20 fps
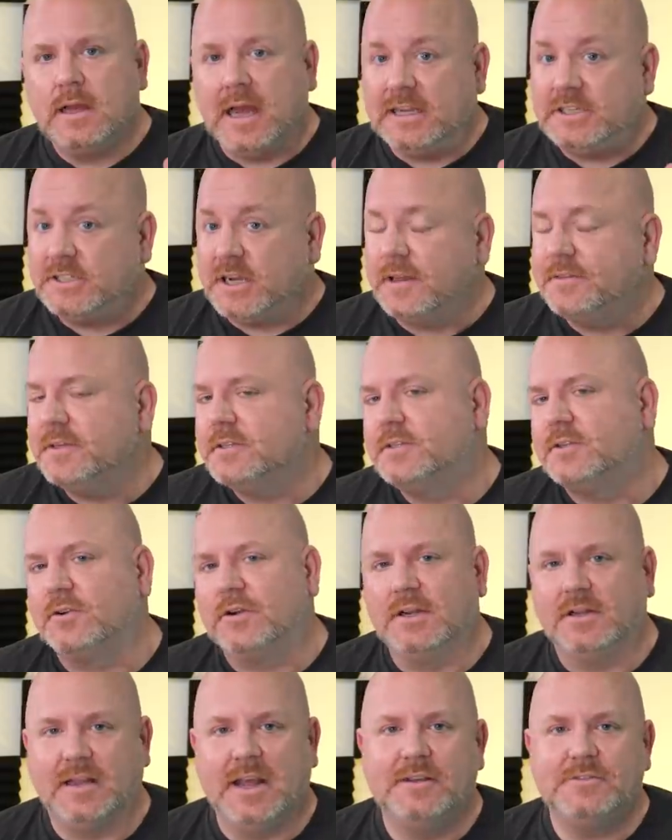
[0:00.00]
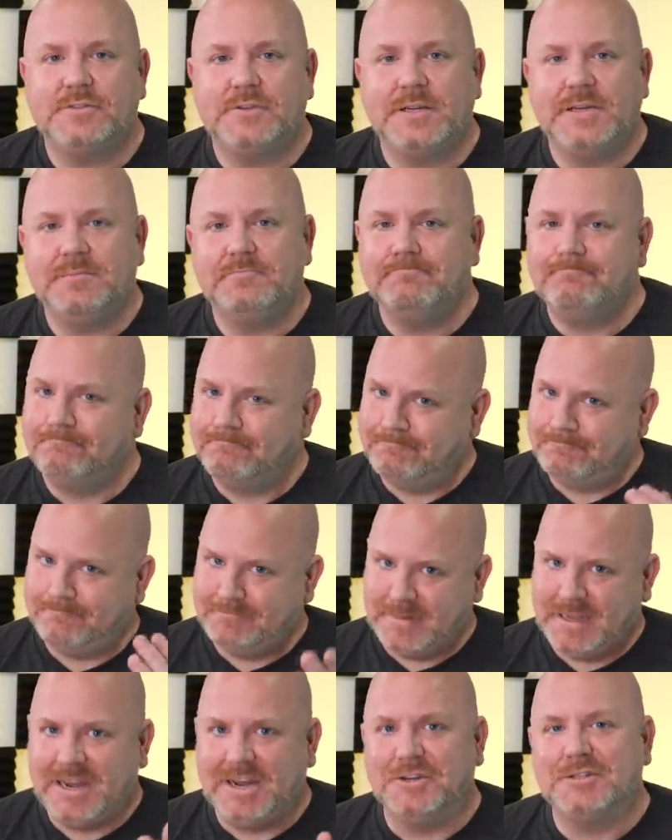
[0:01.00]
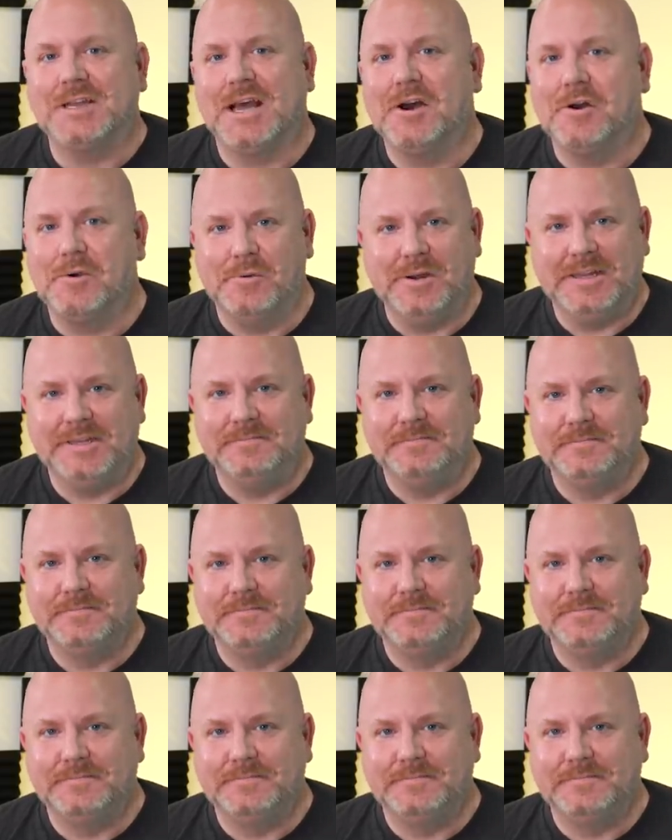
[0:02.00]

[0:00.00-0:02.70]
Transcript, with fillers: I shot this during a live stream. Here's how it went.